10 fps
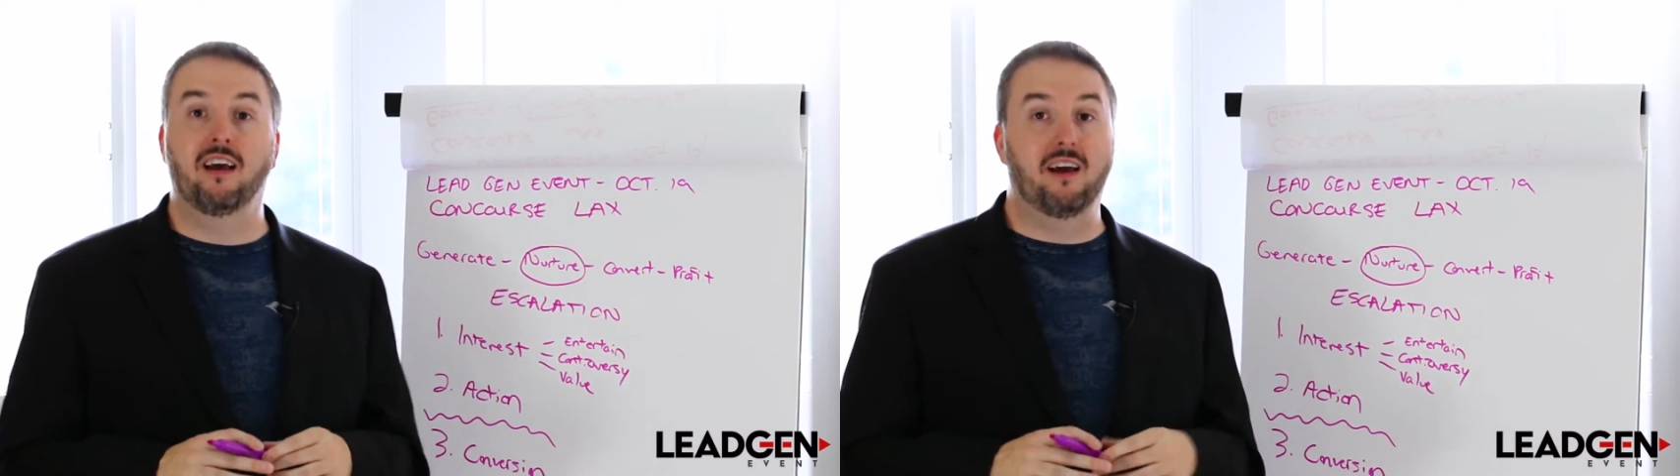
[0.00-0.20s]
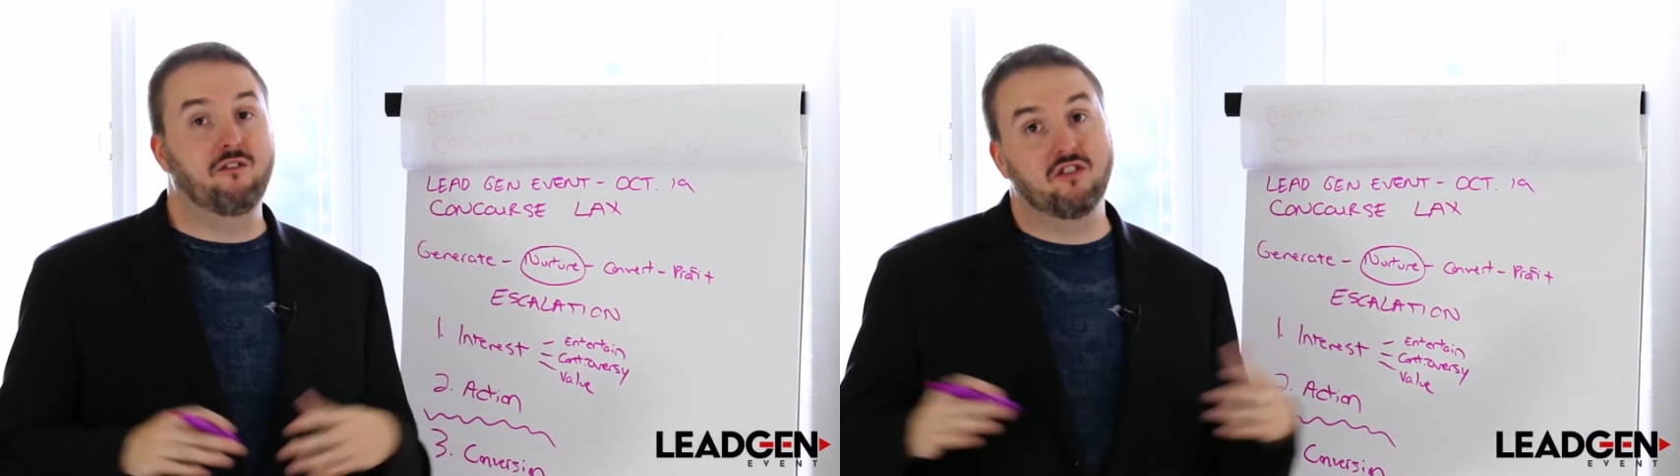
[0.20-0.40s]

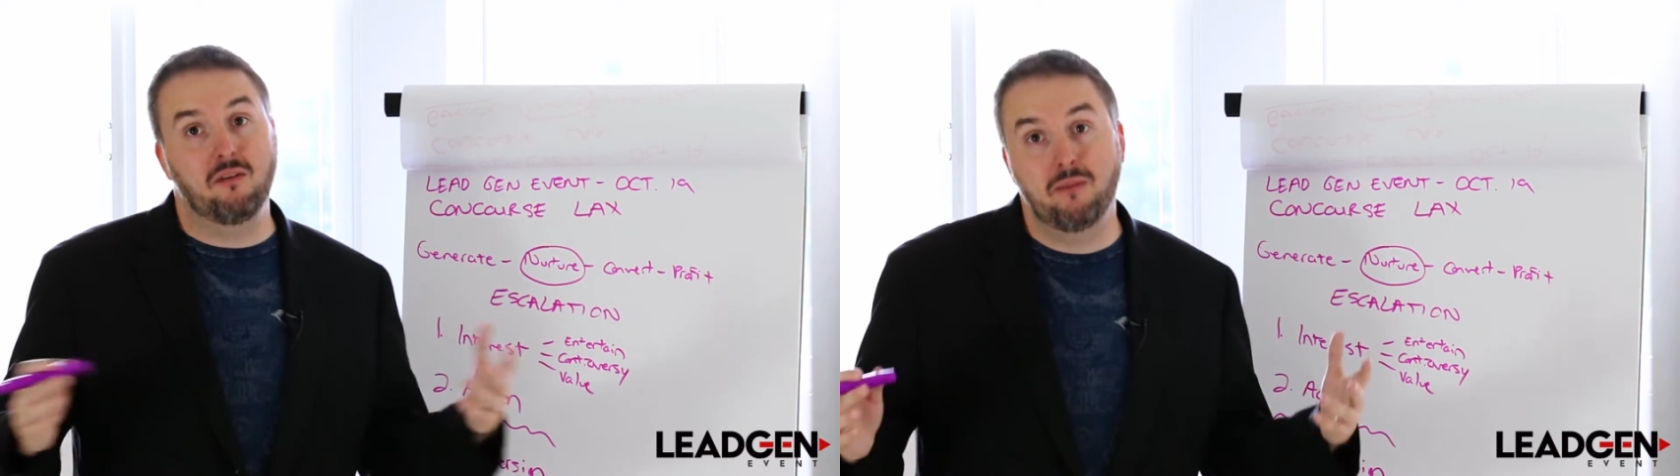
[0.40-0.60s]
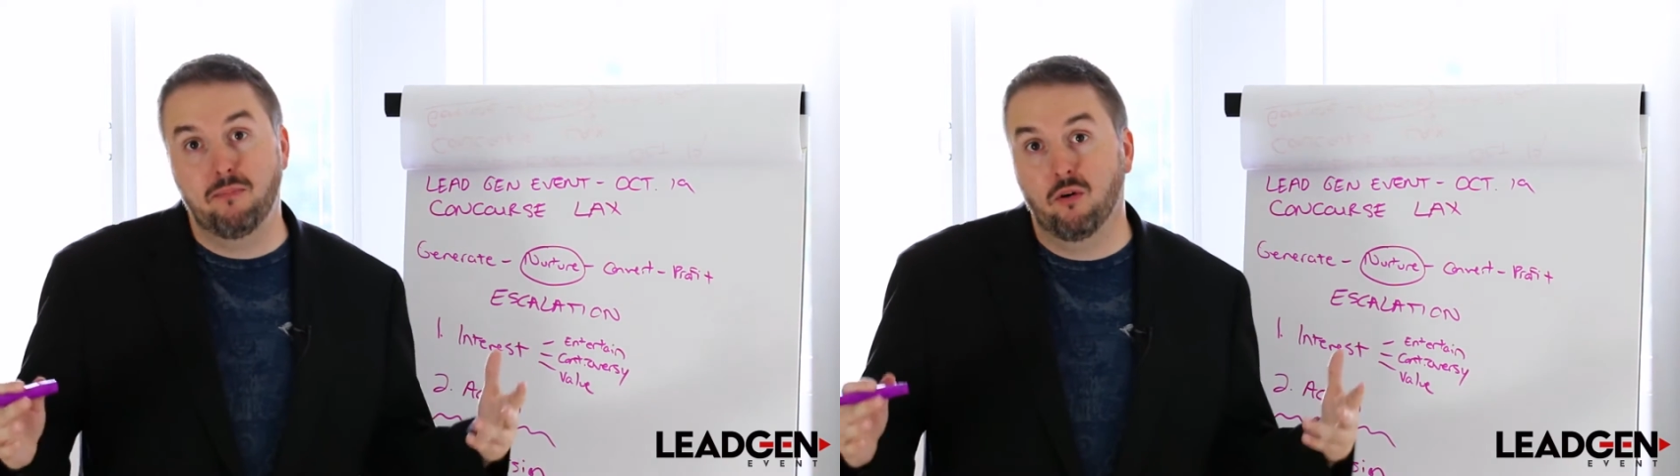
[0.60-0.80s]
And for
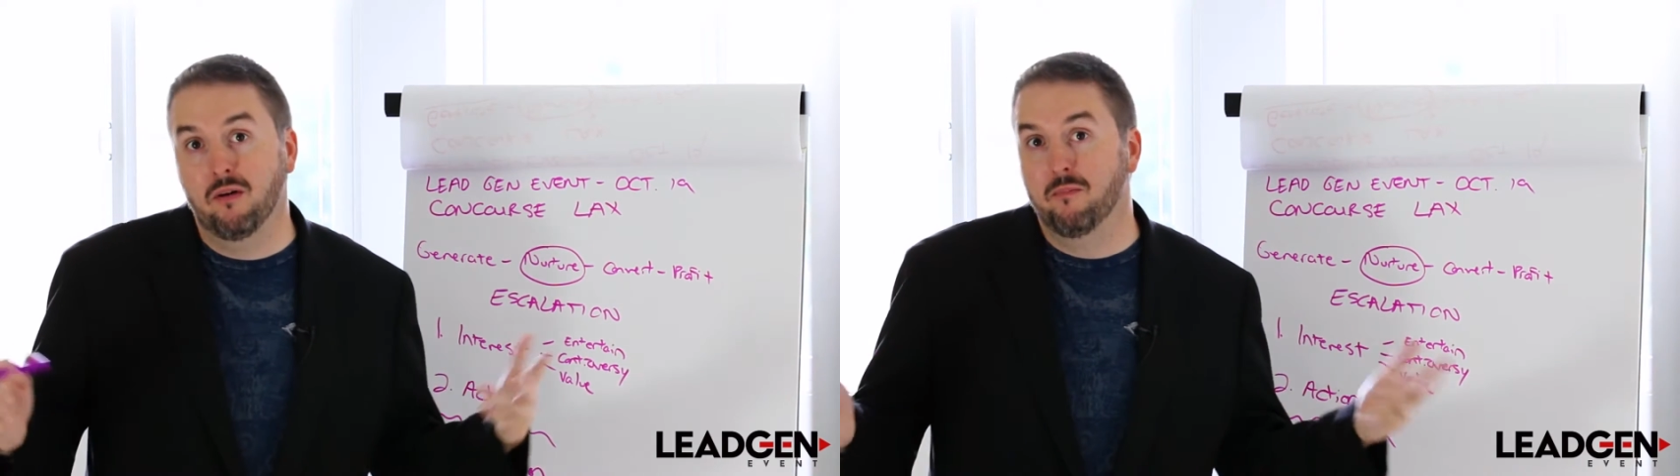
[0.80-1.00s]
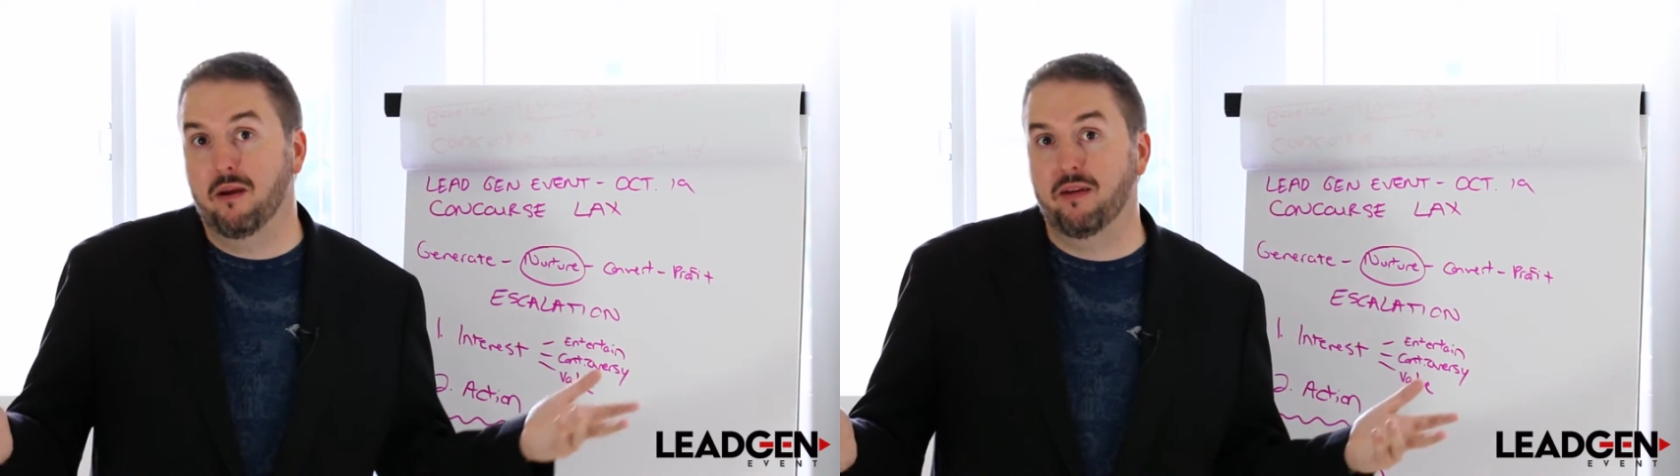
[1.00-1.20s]
some
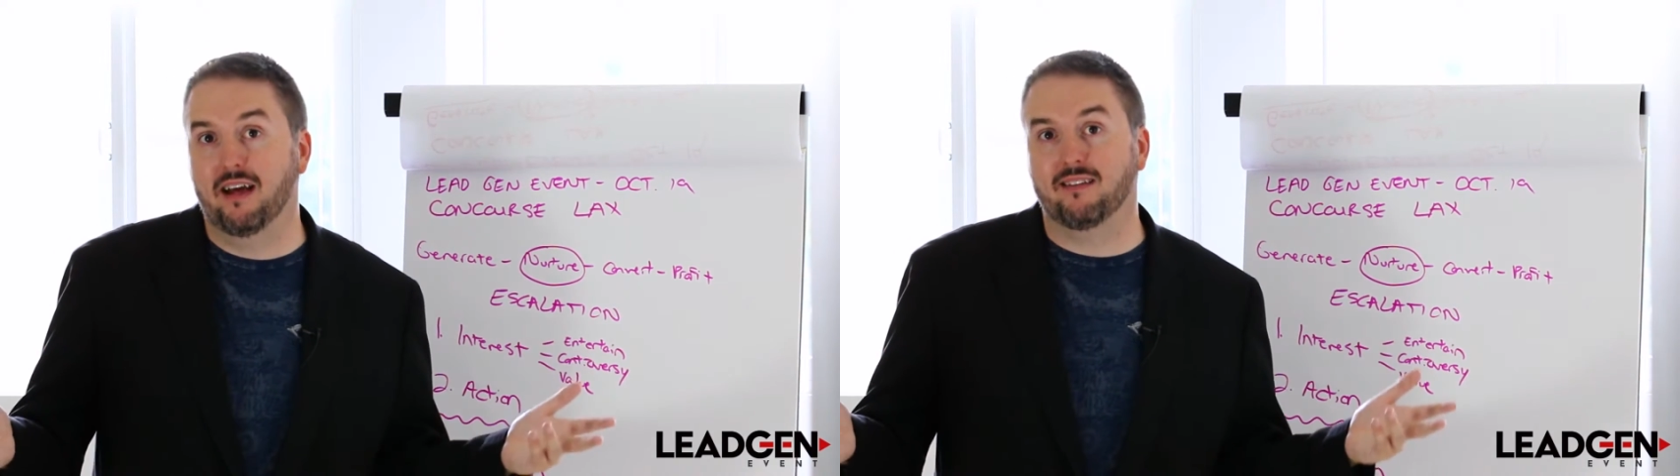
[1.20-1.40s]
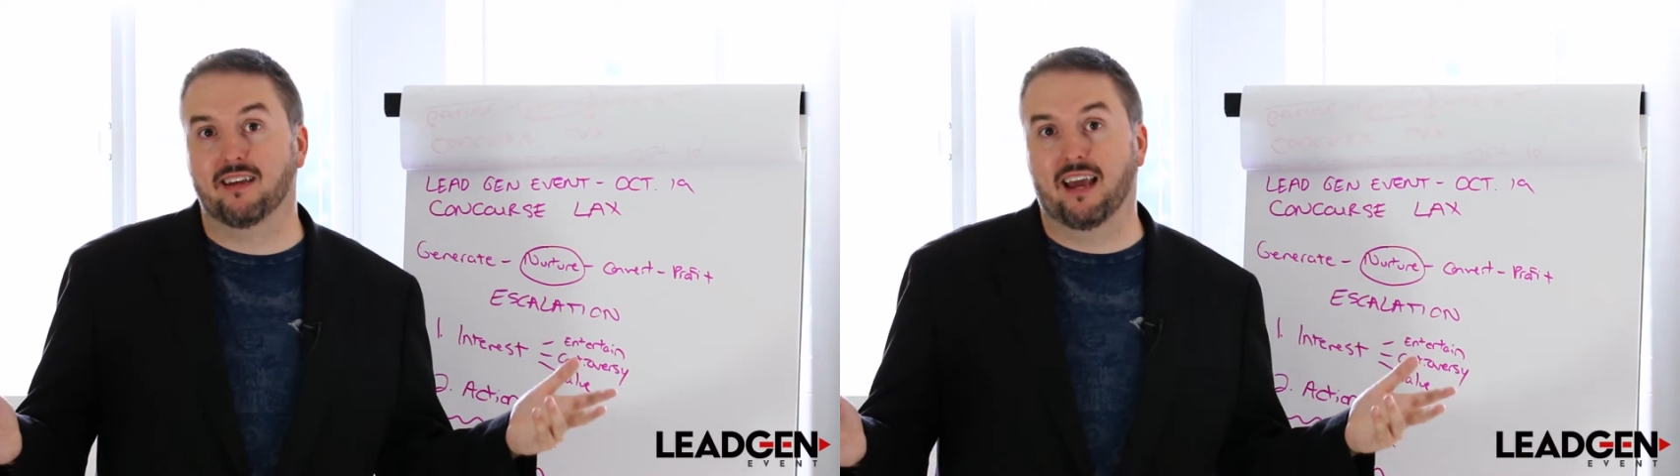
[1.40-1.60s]
people, maybe
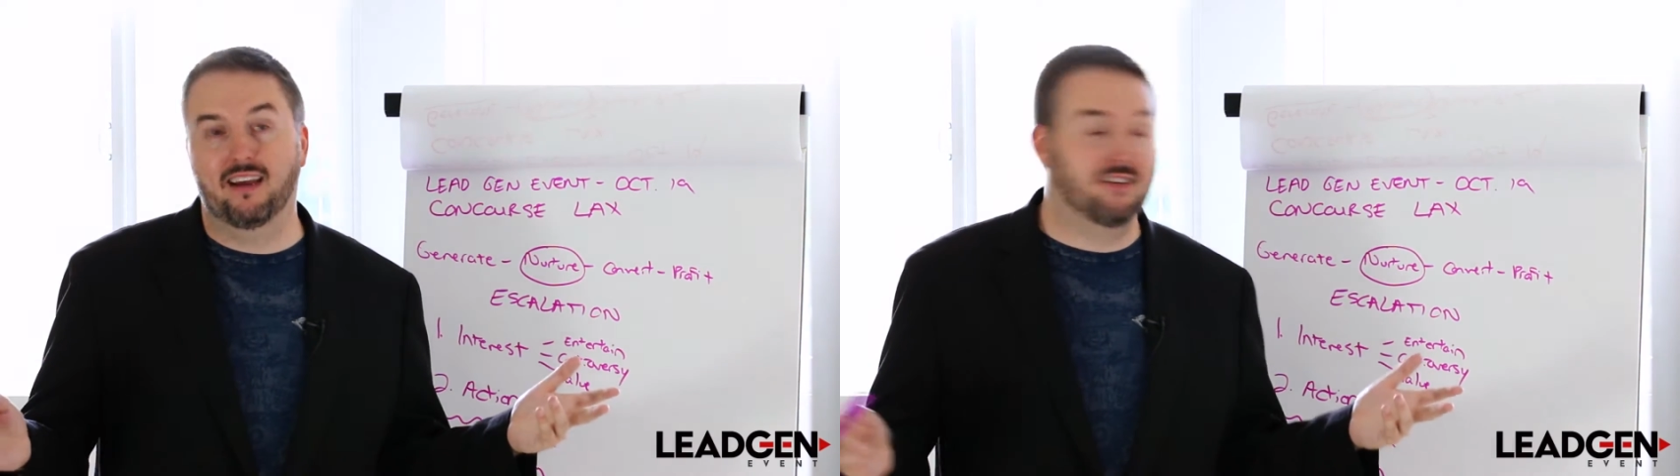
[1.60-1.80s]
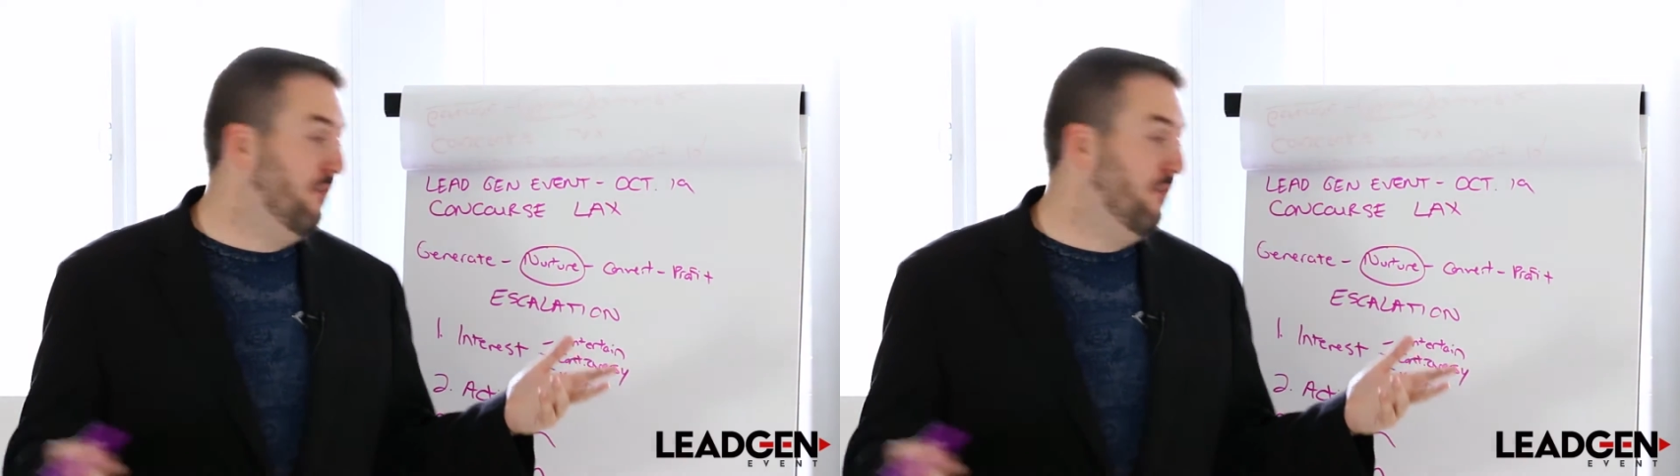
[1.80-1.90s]
that's the case.